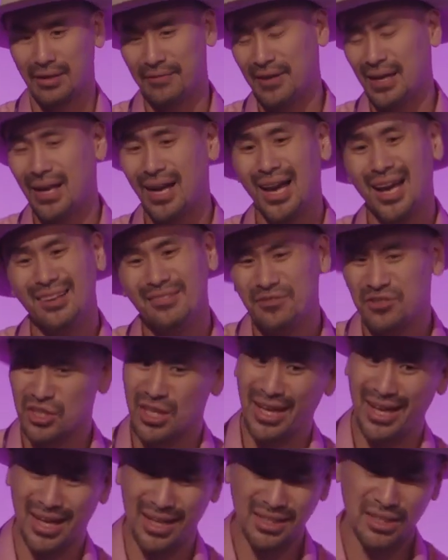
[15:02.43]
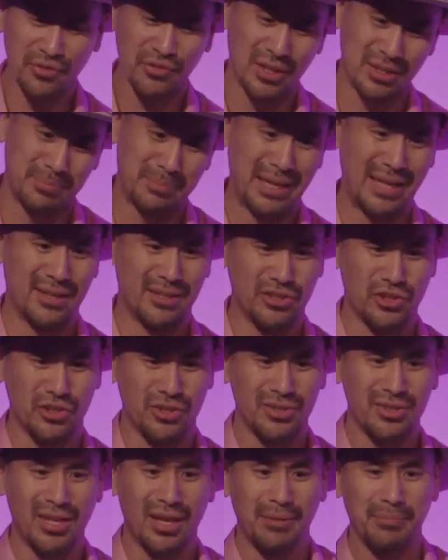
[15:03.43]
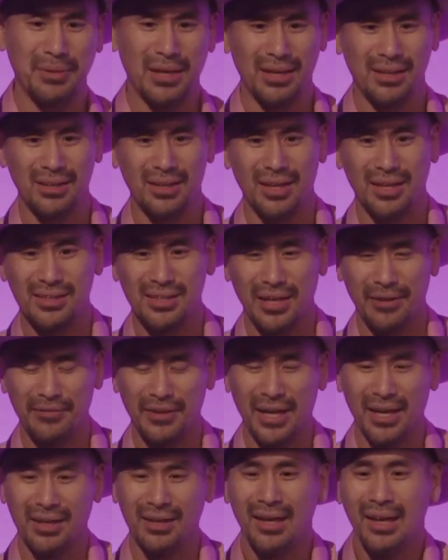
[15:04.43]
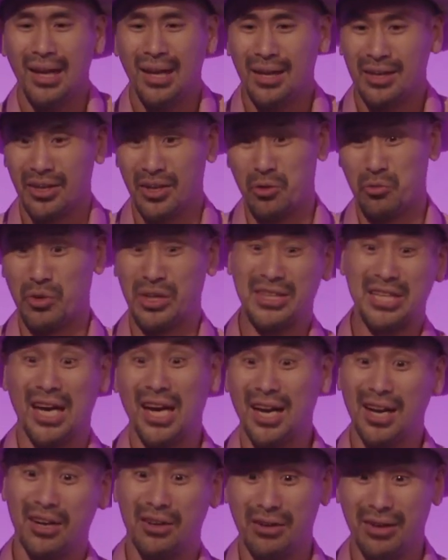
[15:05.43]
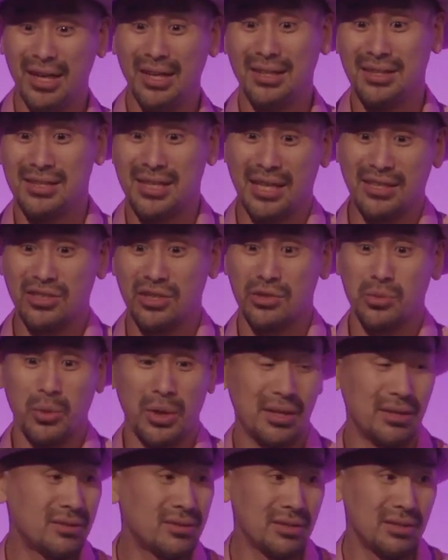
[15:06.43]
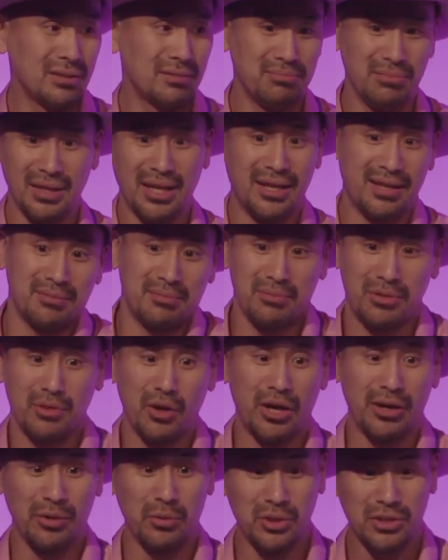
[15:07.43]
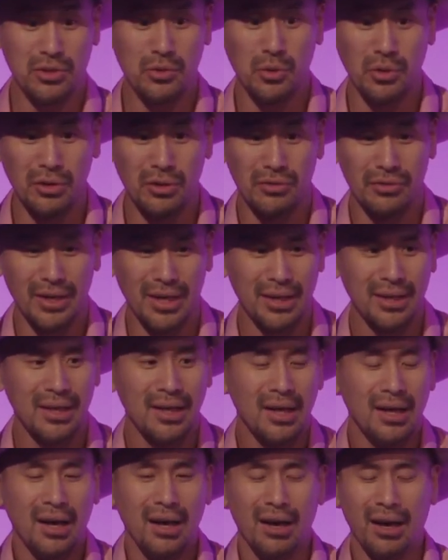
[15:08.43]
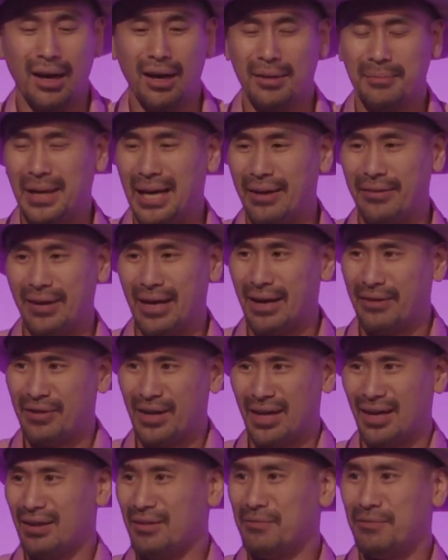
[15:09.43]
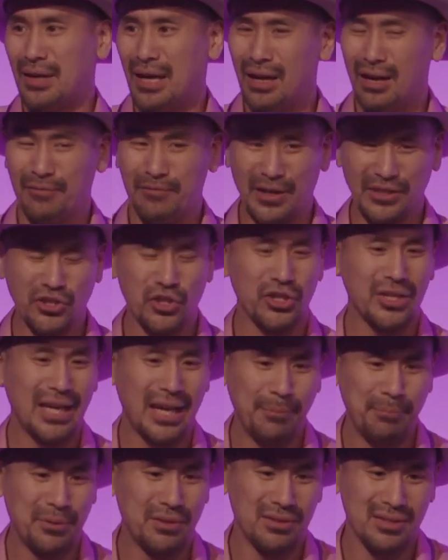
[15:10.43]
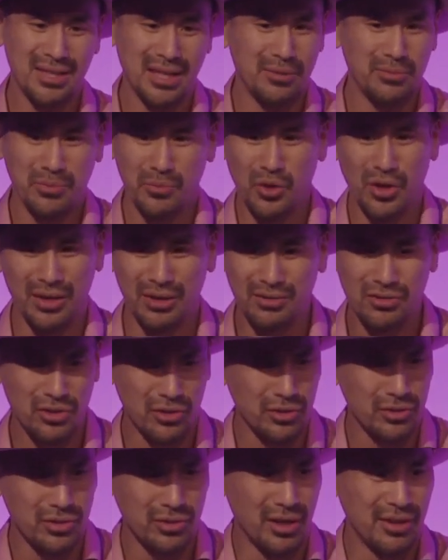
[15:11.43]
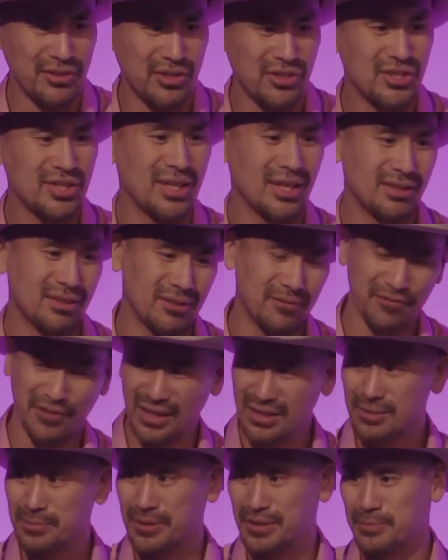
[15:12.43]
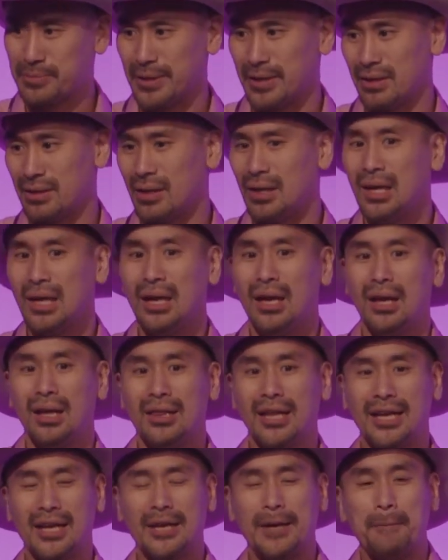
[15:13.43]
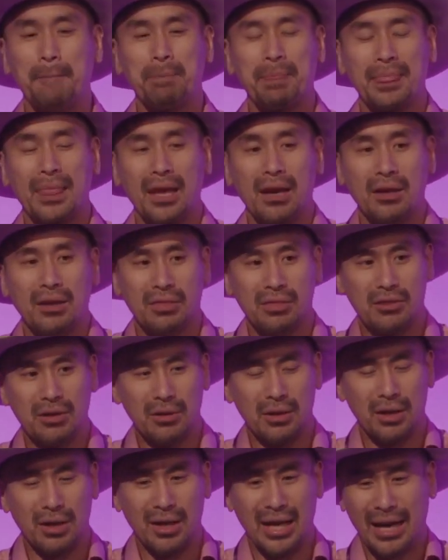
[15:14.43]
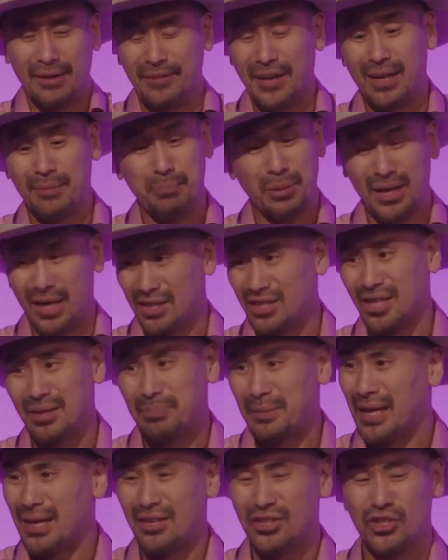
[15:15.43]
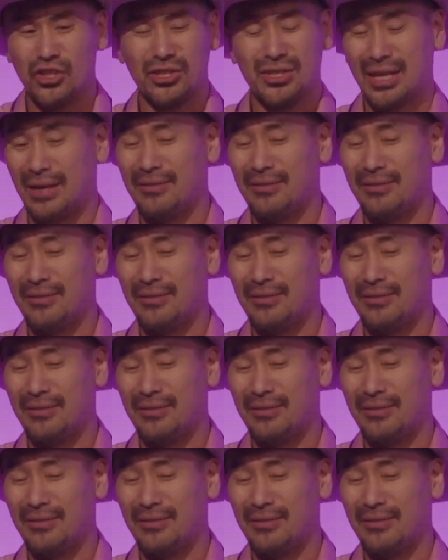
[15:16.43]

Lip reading: I've had hedge fund managers take my class. I've had retirees that just wanted to thought it was cool, right? I've had venture capitalists that wanted to understand their investments better. I've had project managers.